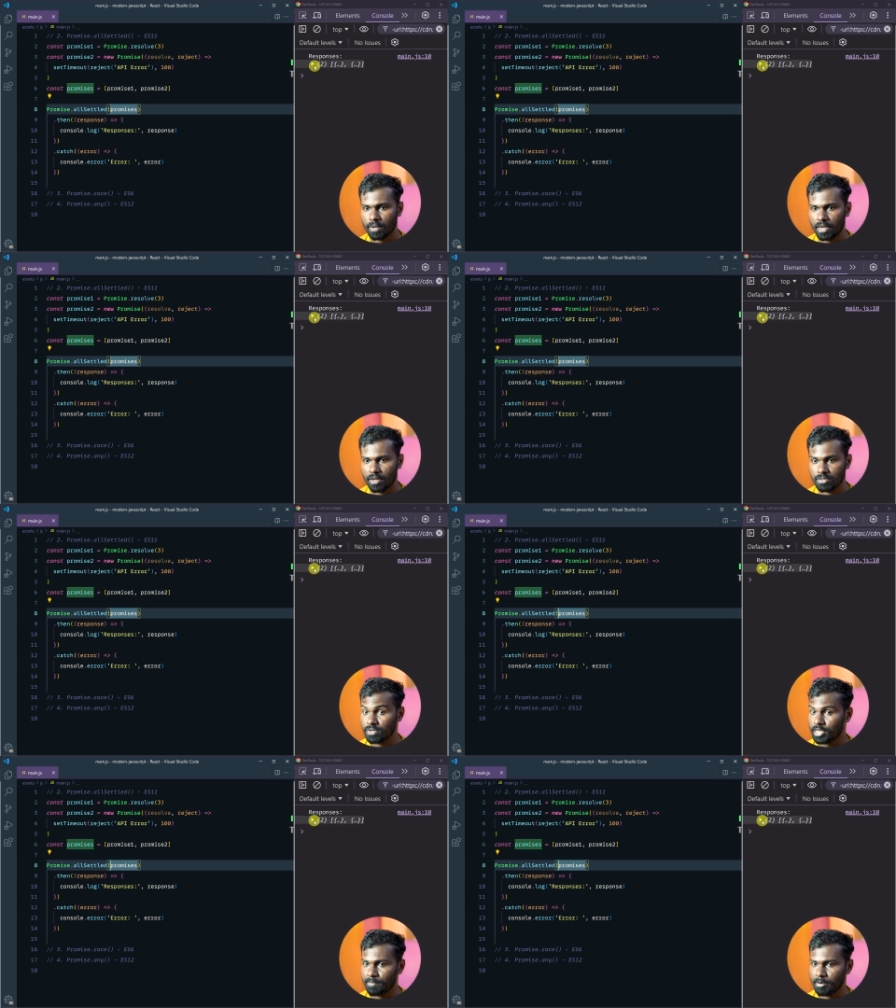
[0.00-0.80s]
Okay,
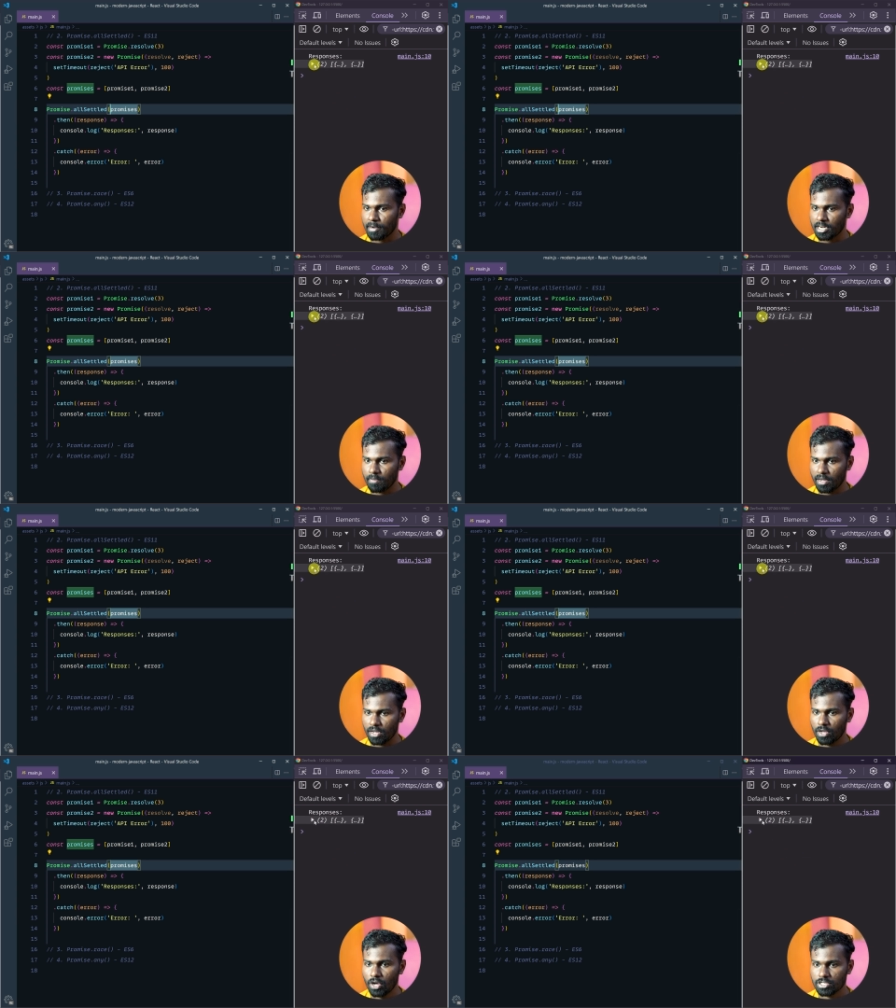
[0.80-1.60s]
so click panni
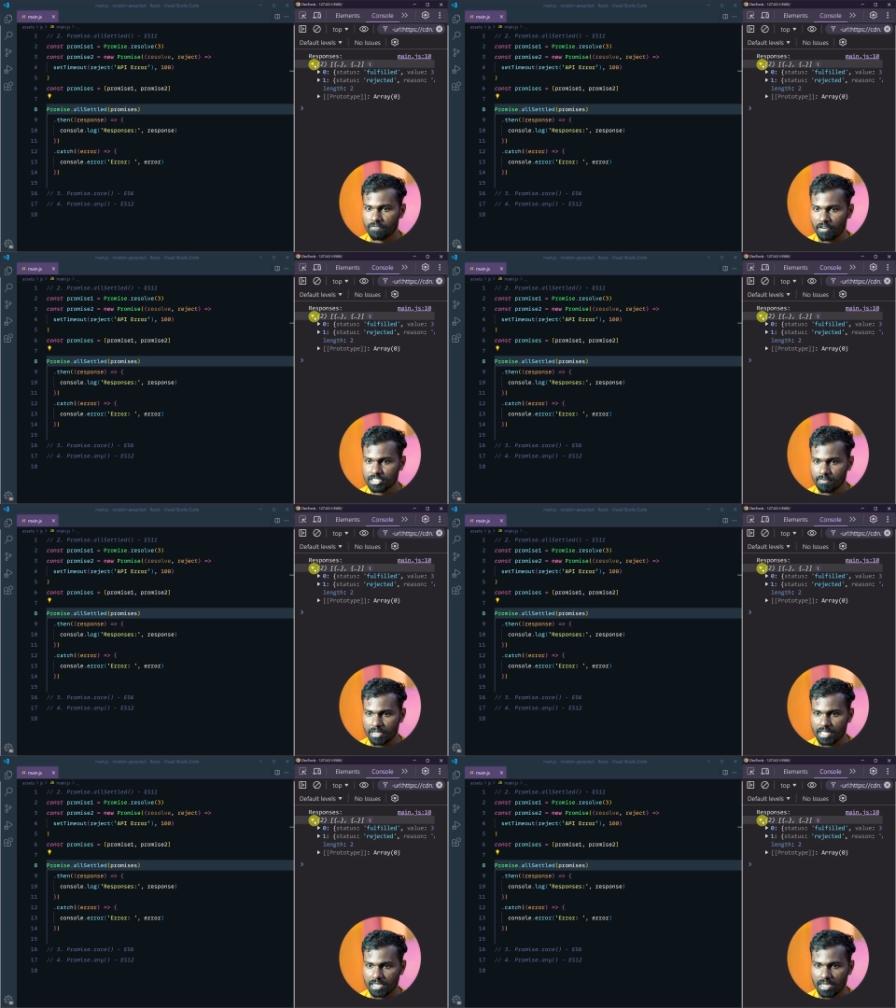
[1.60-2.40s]
paakalama. So first
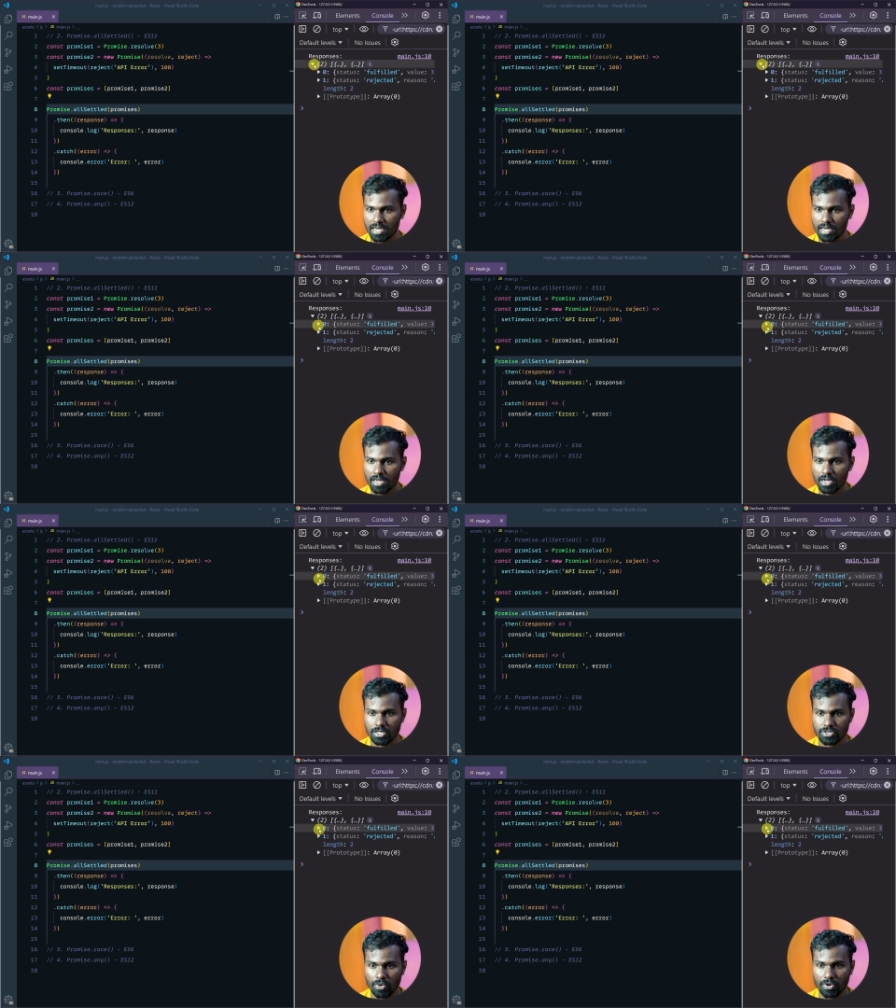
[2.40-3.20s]
pathina,
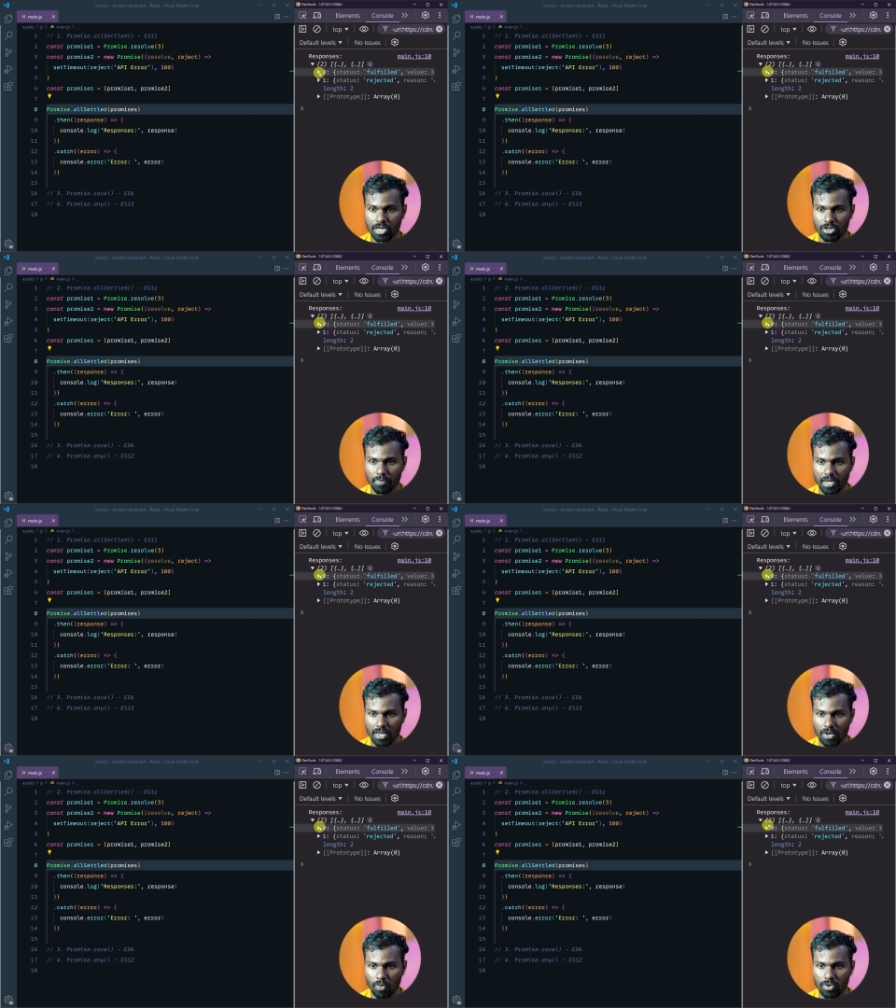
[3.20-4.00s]
so
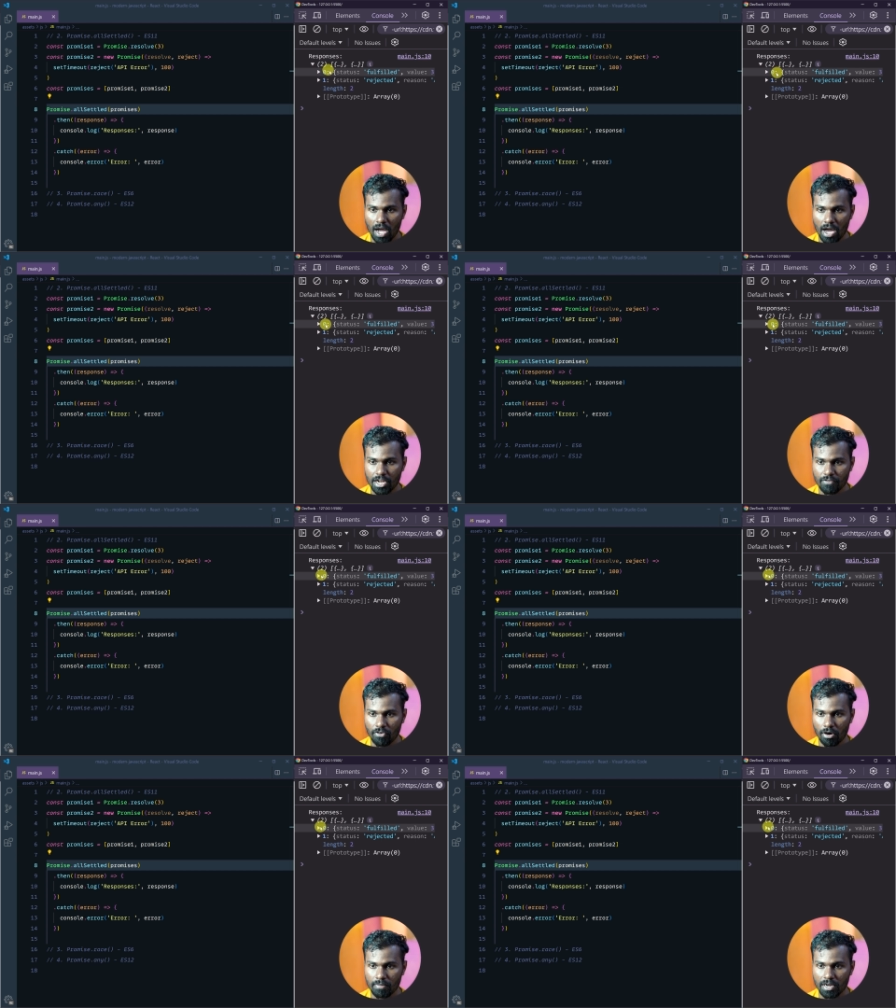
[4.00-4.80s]
rendume or array
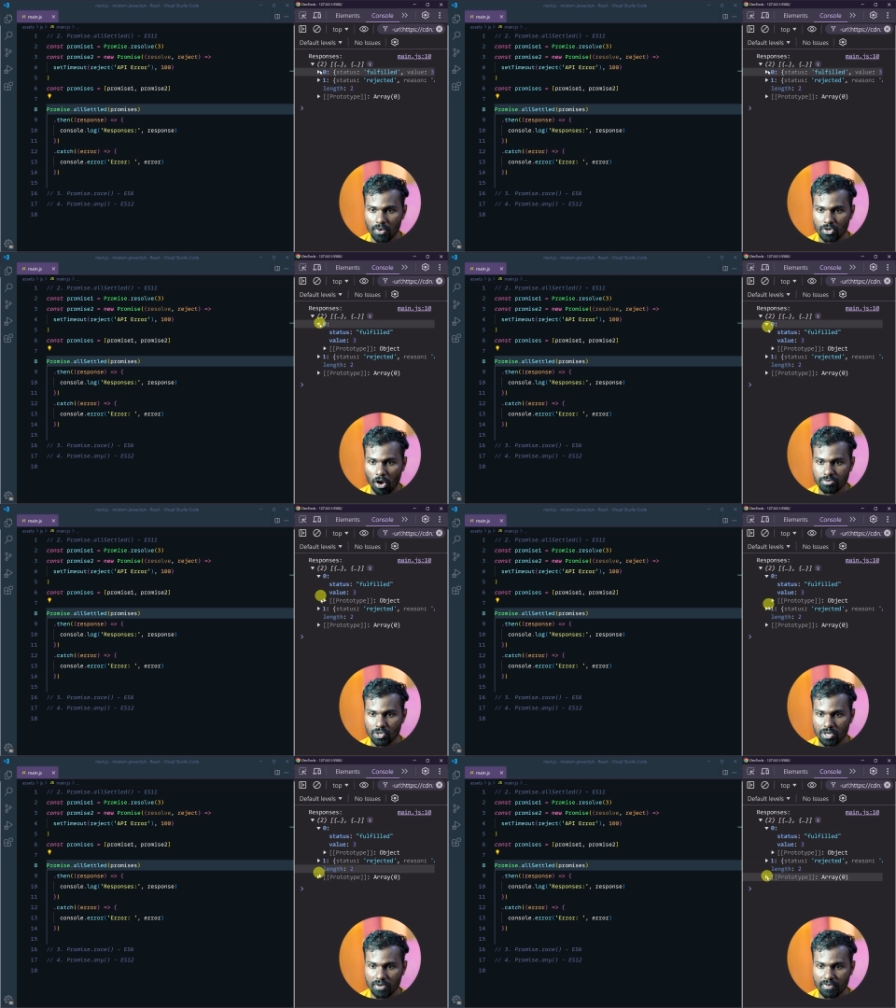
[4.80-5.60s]
form la or
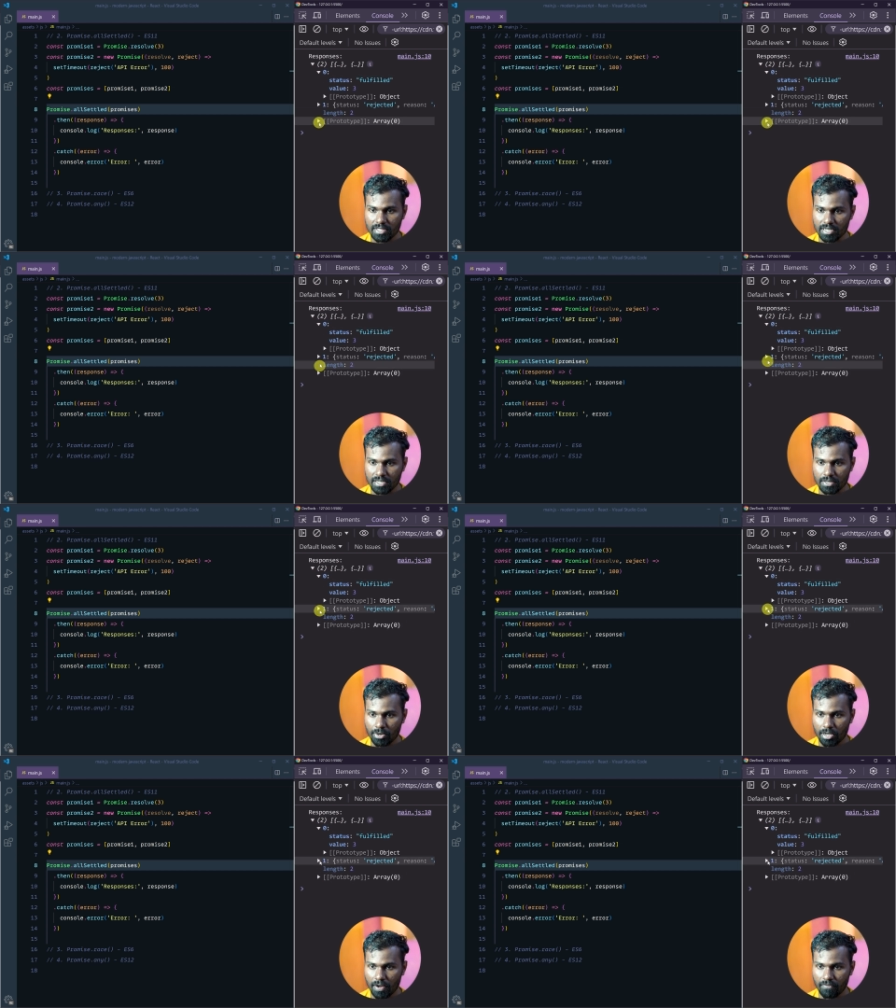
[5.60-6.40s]
object la vandirukku.
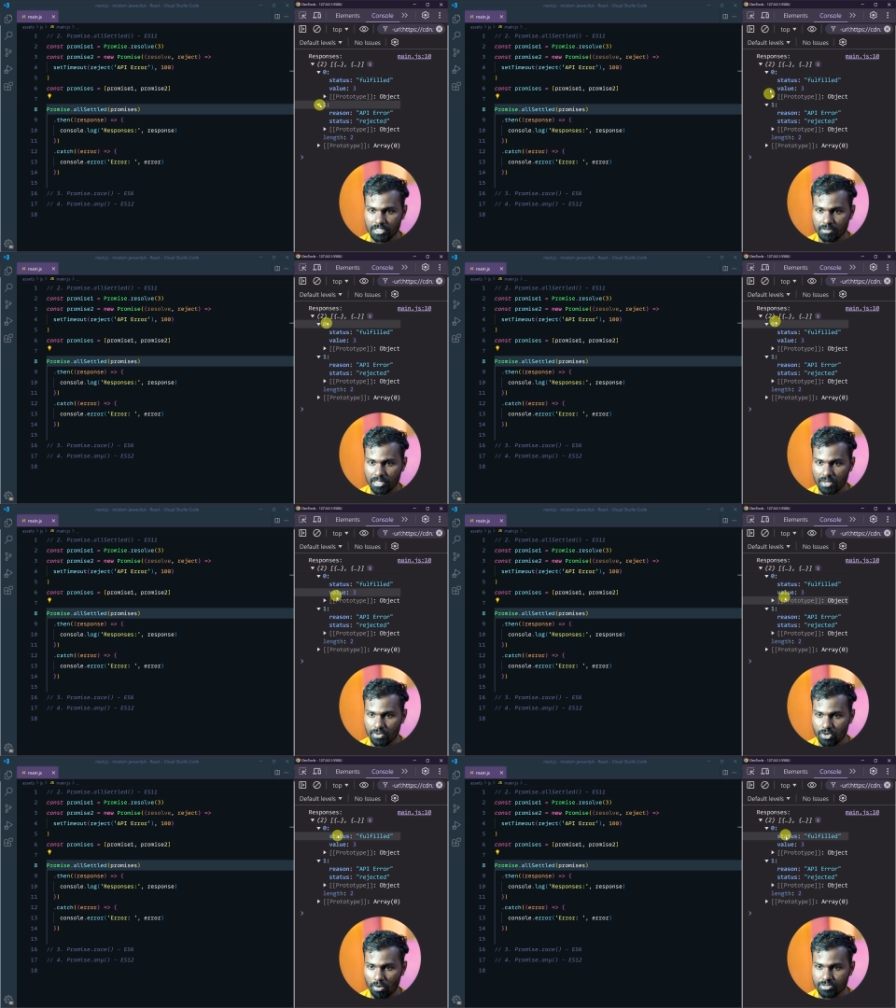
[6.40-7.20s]
Okay va, first
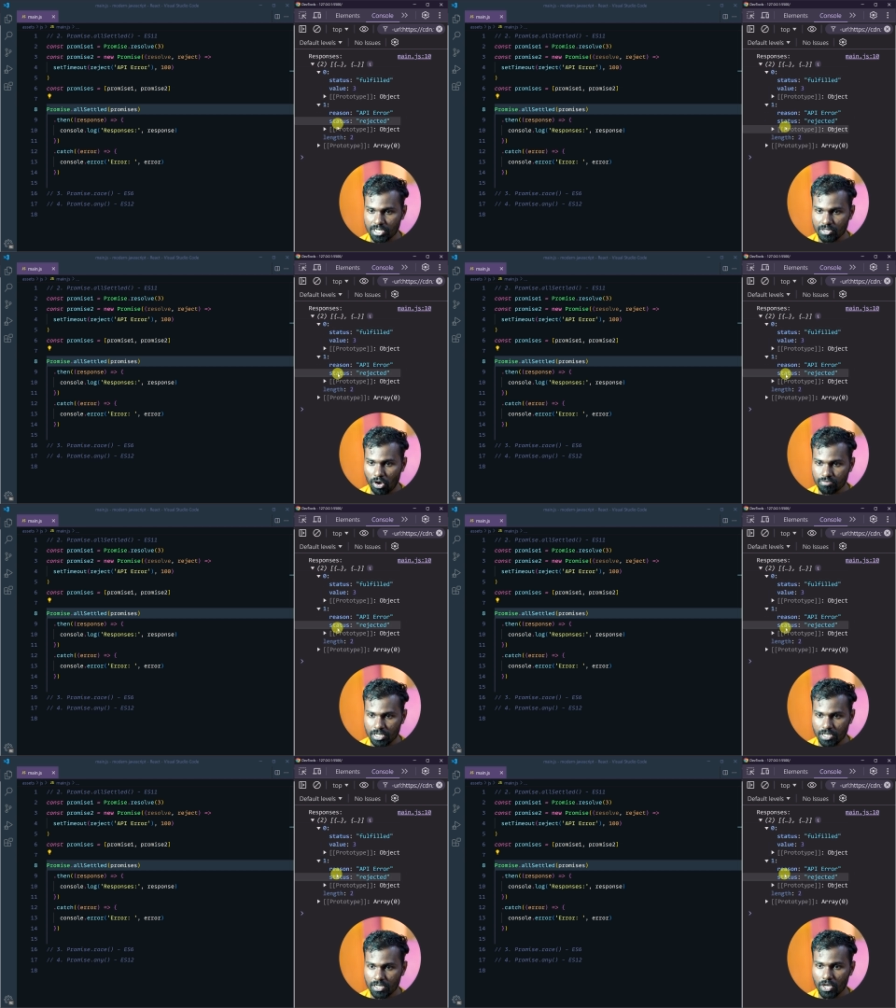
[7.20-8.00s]
pathina or object is
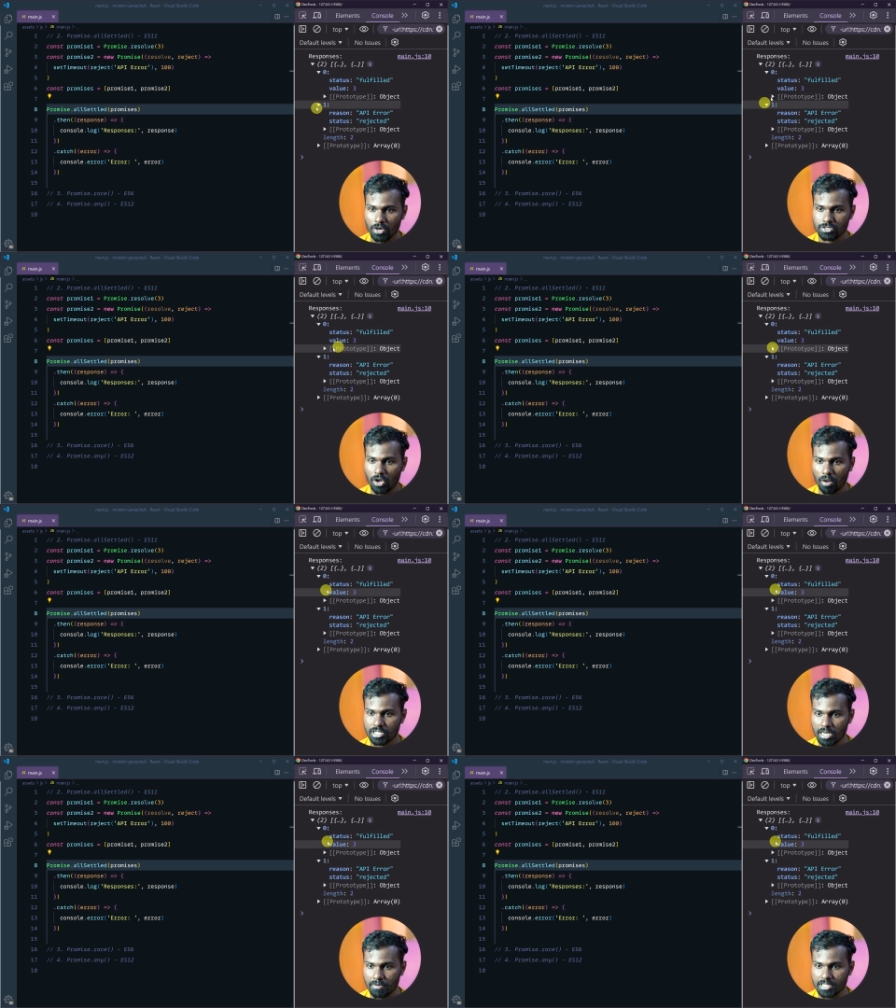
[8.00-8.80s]
object. Now object la